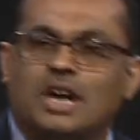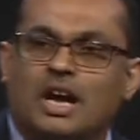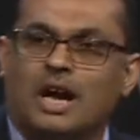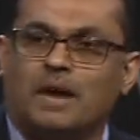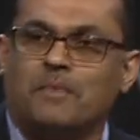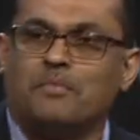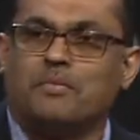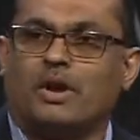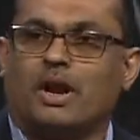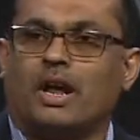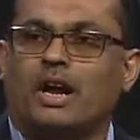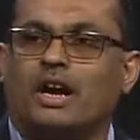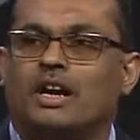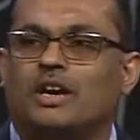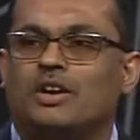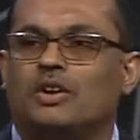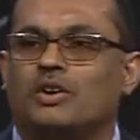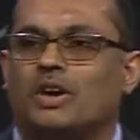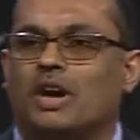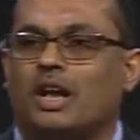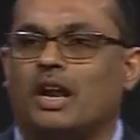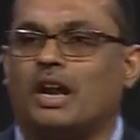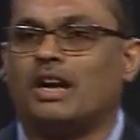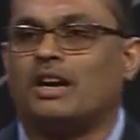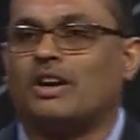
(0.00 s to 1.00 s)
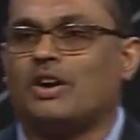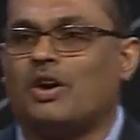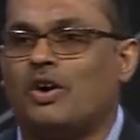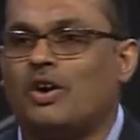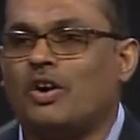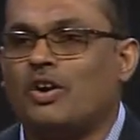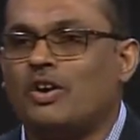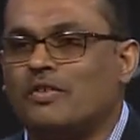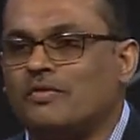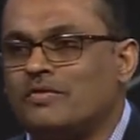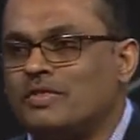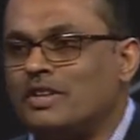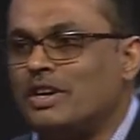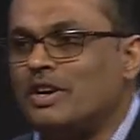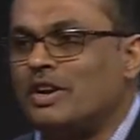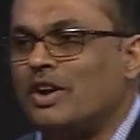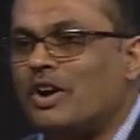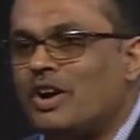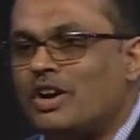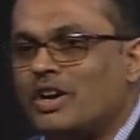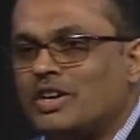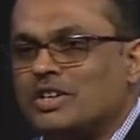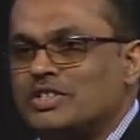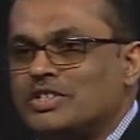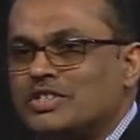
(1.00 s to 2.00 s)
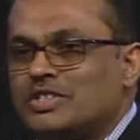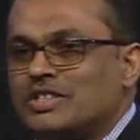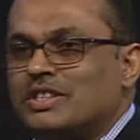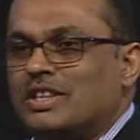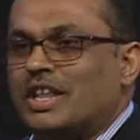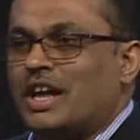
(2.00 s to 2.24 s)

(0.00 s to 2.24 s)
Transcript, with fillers: I'm trying to connect all of the dots